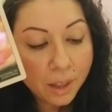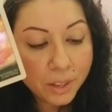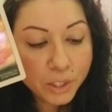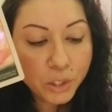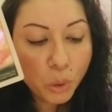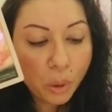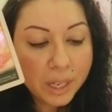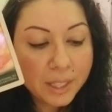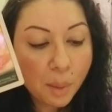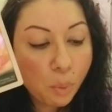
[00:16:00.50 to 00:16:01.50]
The
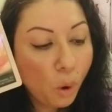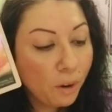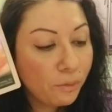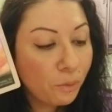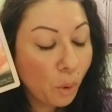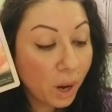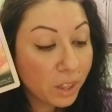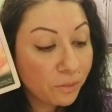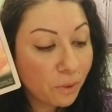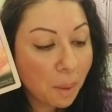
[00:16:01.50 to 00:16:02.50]
stories that pour forth
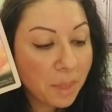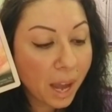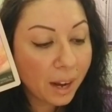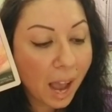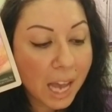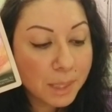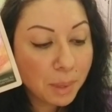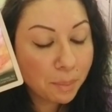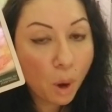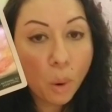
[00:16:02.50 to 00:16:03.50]
from that
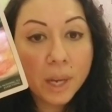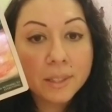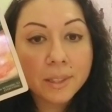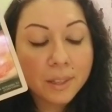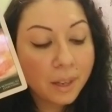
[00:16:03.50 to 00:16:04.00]
cosmic poet